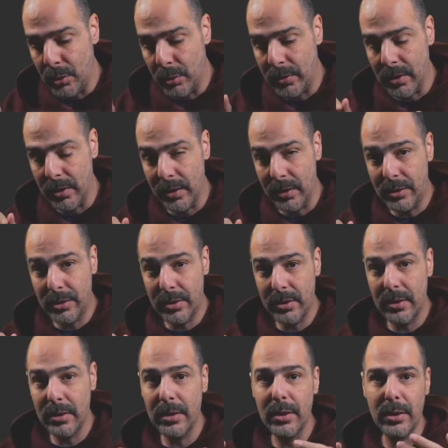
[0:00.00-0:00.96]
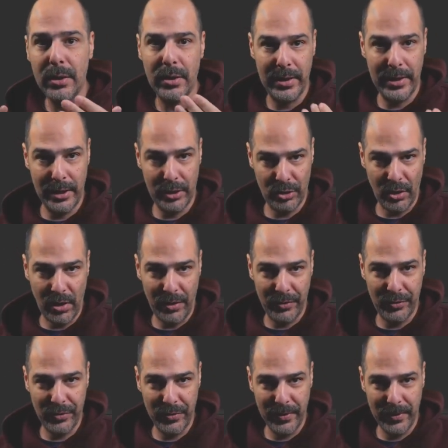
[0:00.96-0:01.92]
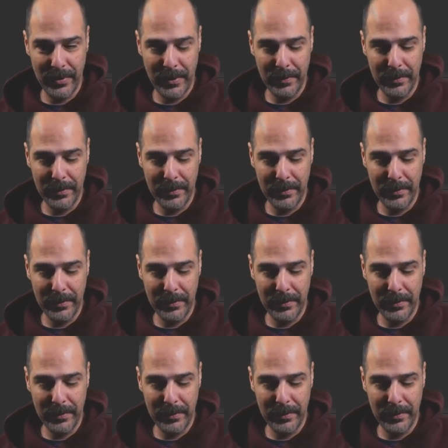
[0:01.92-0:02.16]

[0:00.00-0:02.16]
You touch, it's off.